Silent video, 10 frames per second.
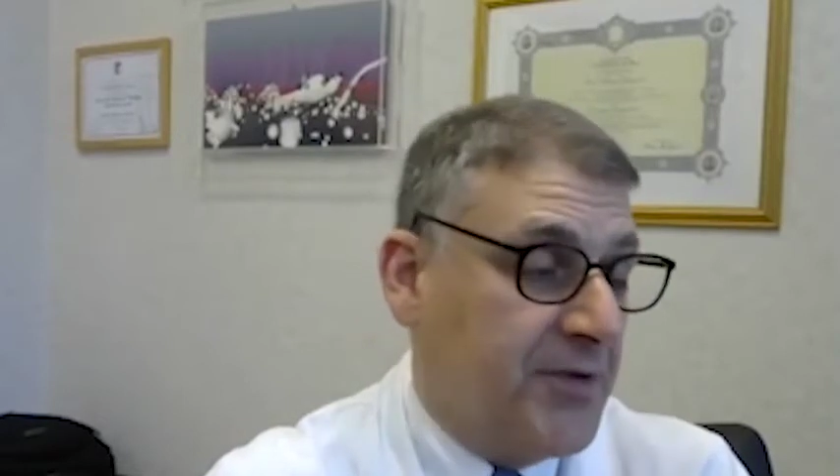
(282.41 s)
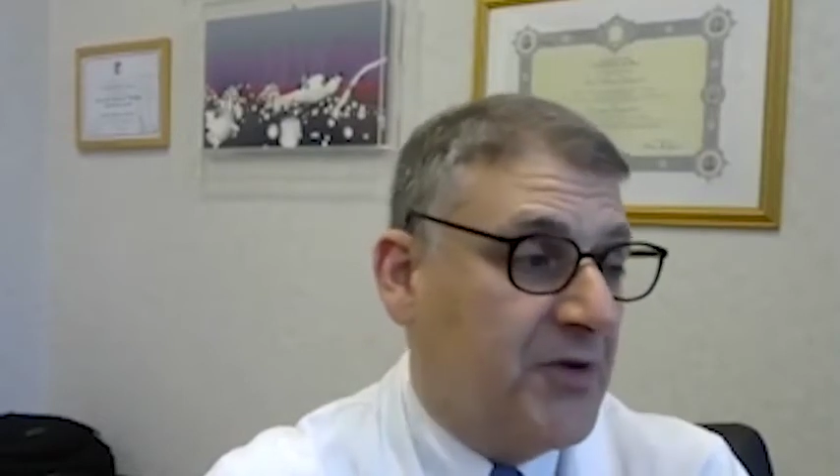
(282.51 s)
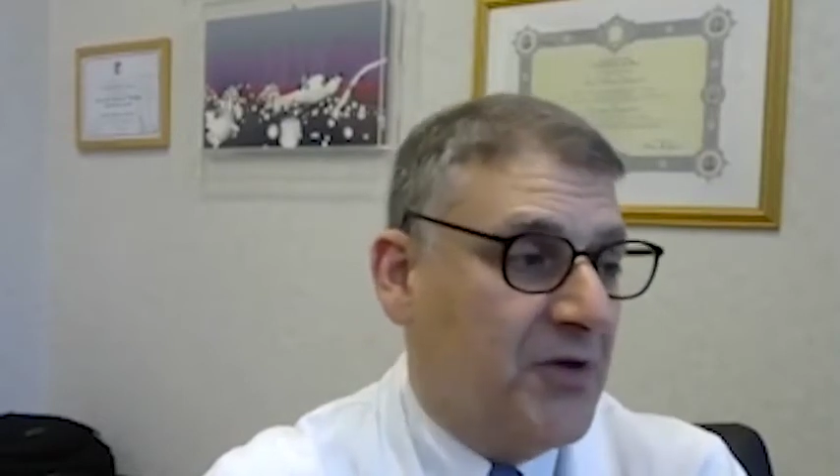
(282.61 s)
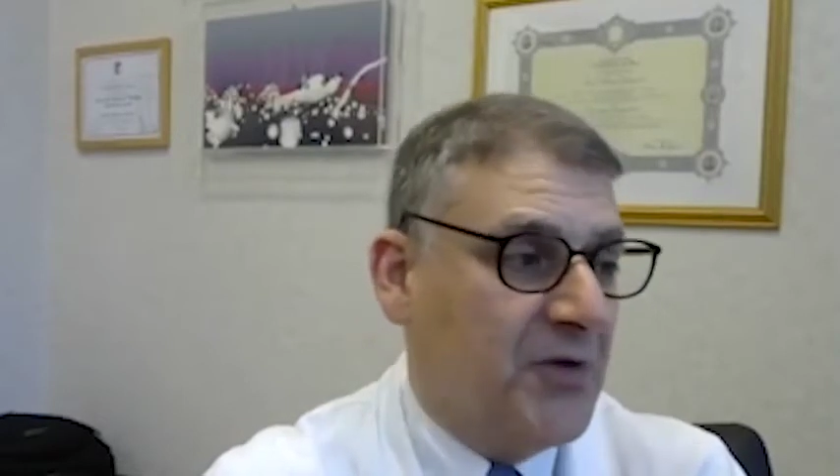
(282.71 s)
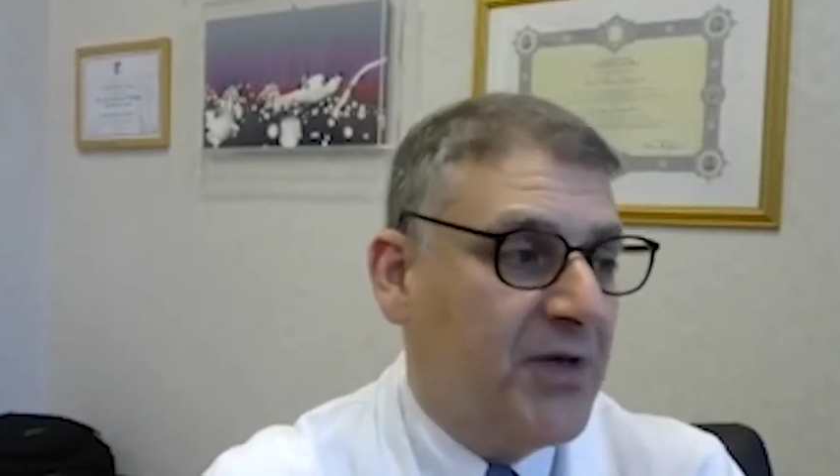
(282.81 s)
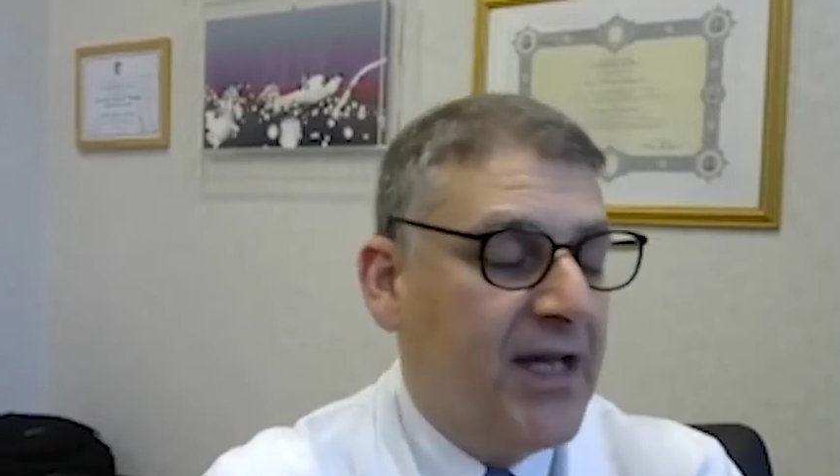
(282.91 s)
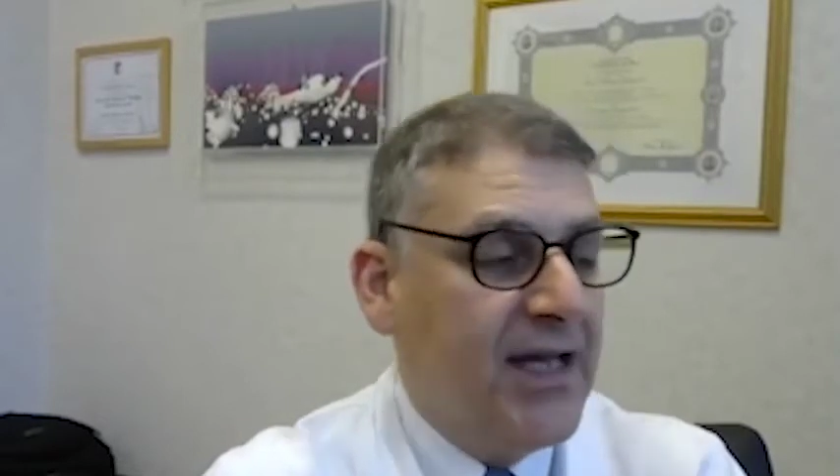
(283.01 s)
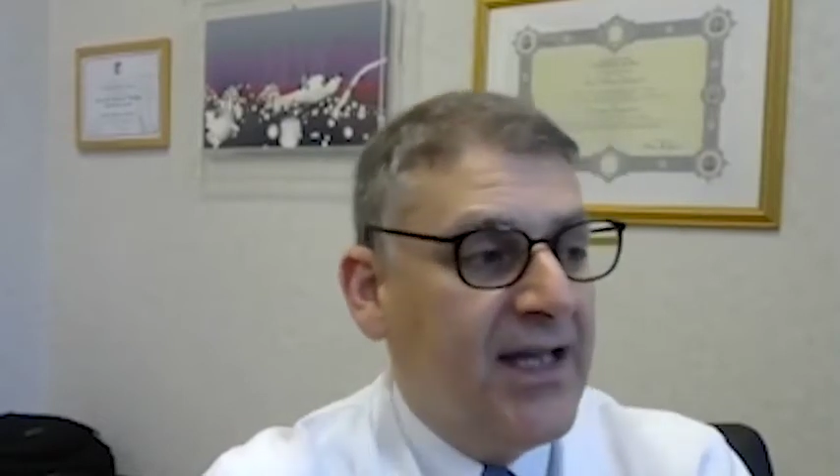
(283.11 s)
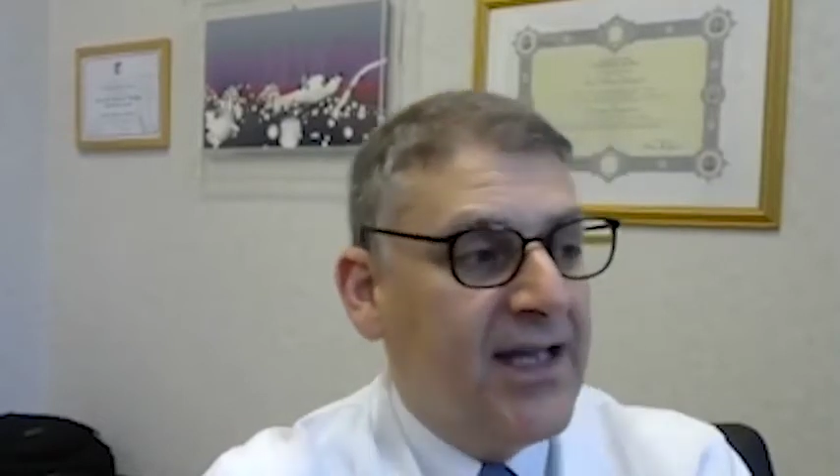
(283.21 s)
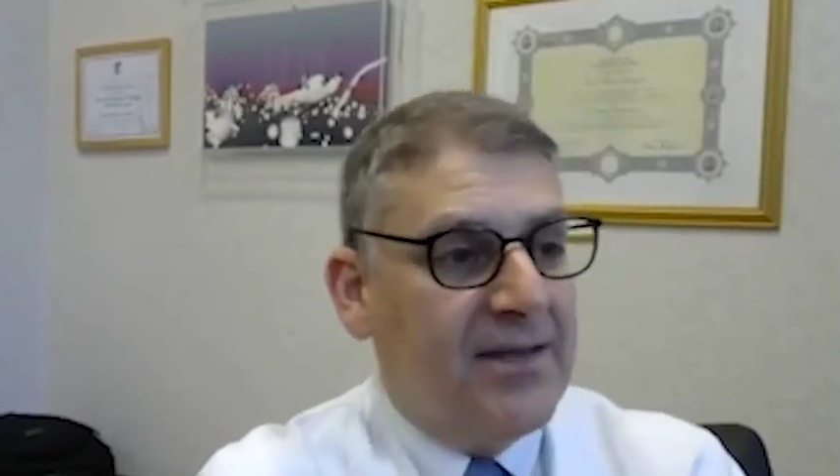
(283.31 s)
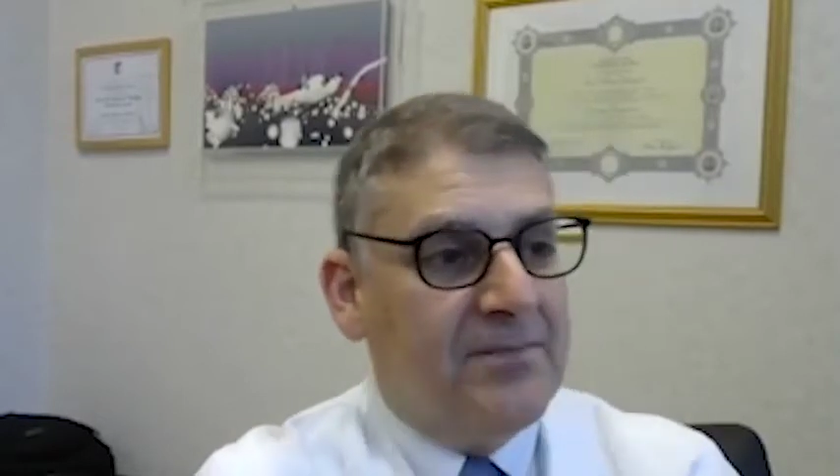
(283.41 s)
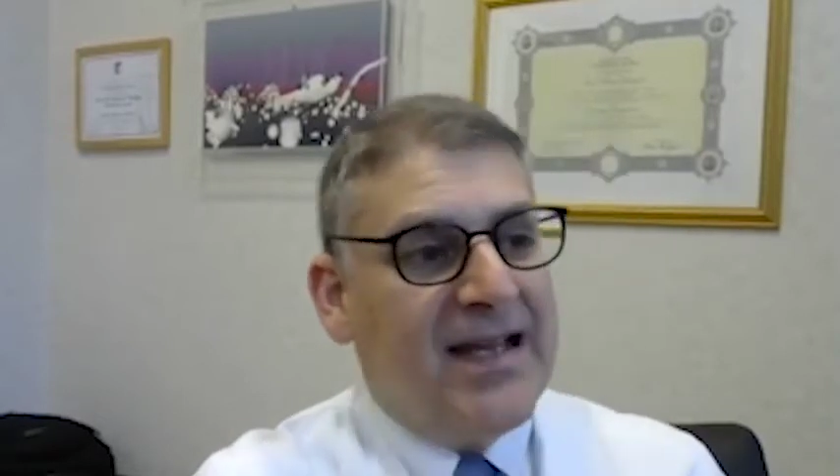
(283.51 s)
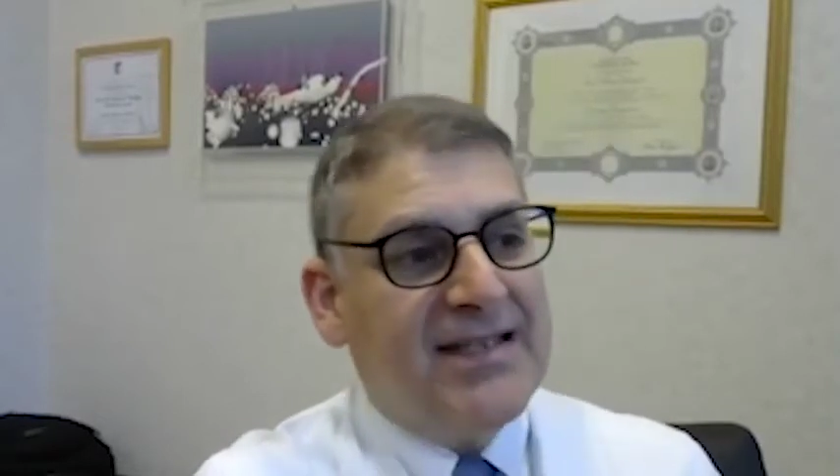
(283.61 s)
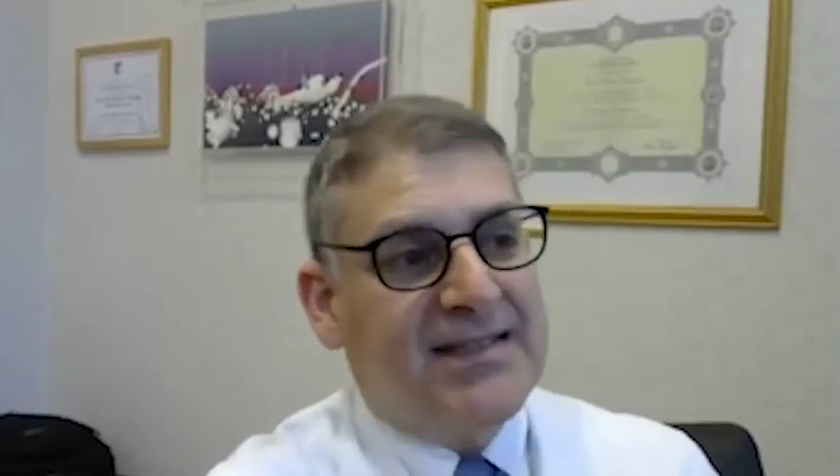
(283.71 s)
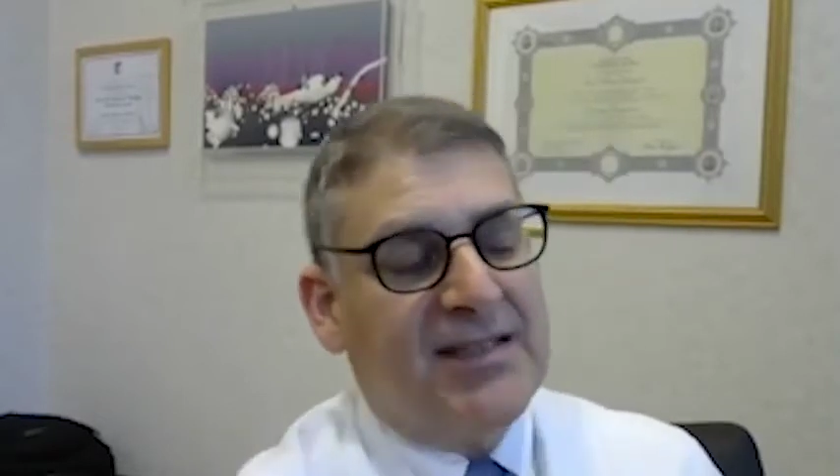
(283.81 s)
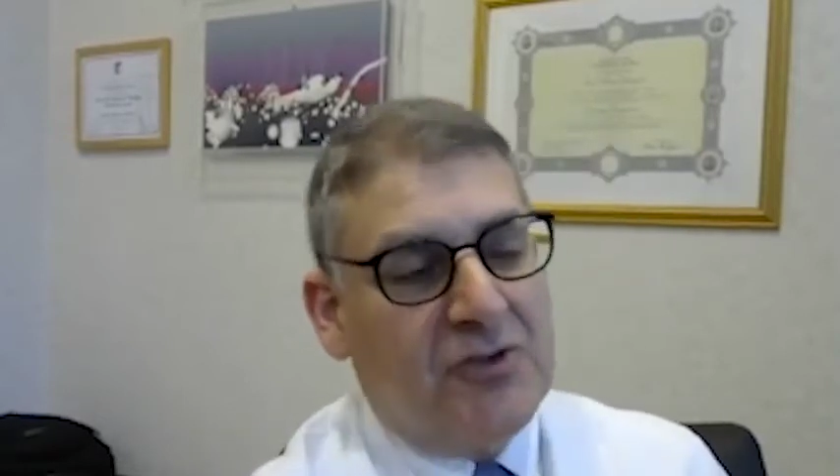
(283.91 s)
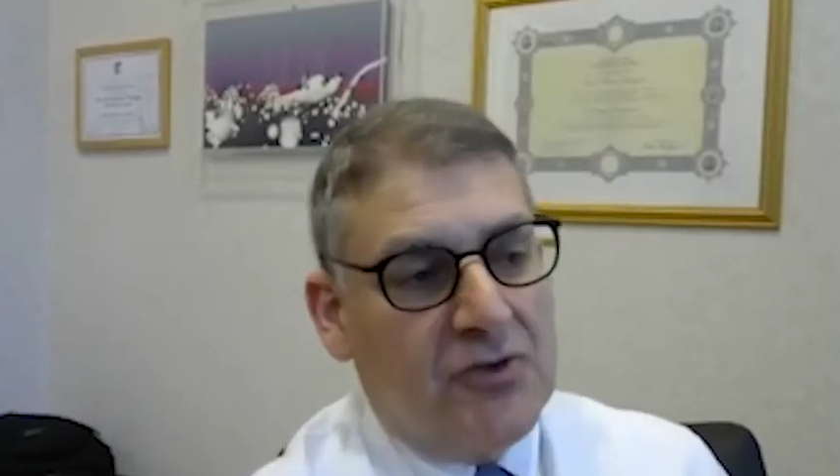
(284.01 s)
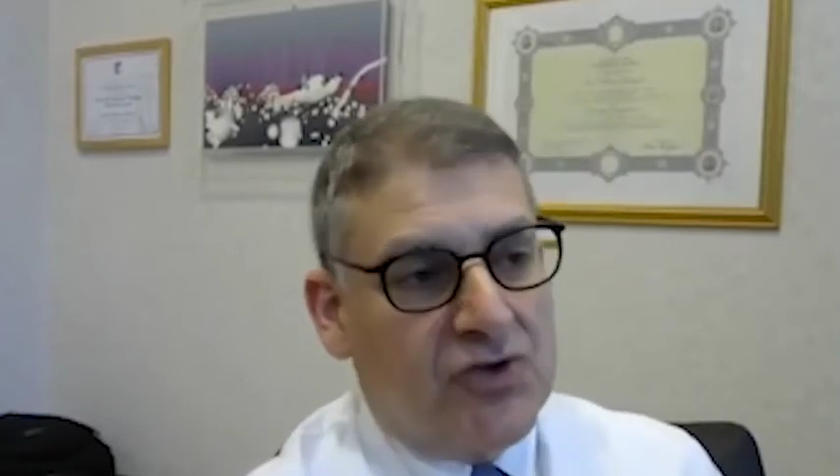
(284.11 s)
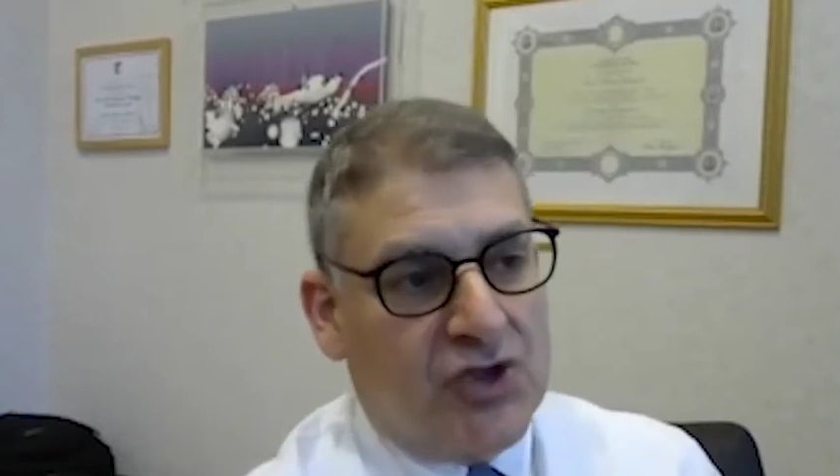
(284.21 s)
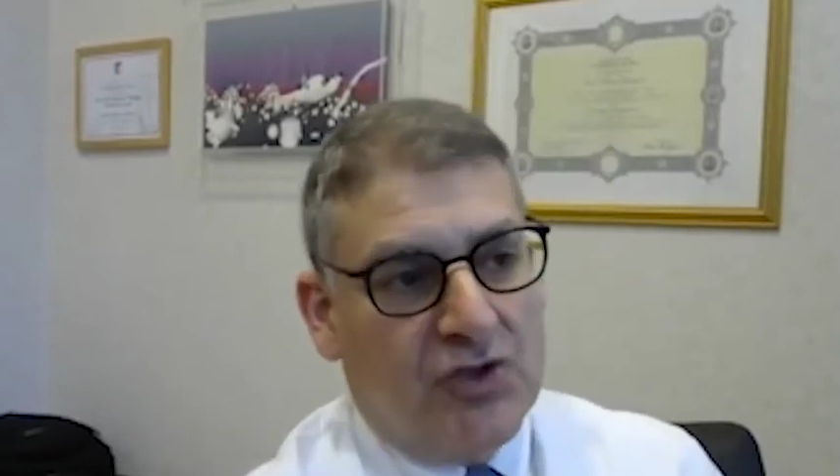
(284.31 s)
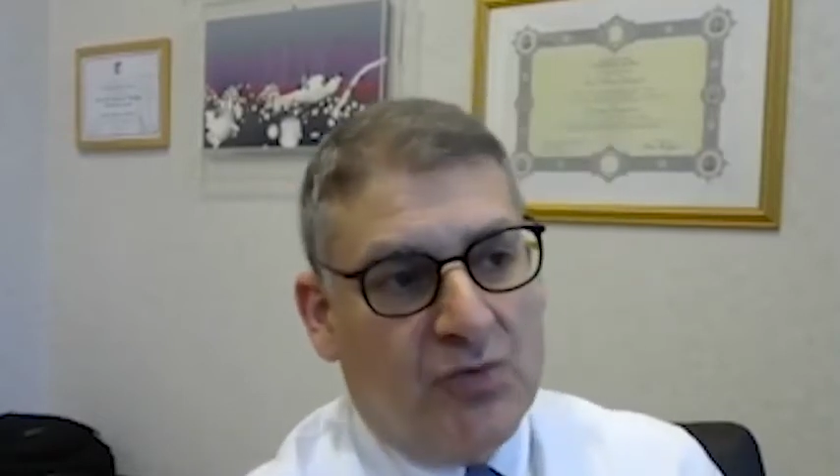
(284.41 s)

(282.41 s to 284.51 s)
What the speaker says: You know, in my institution,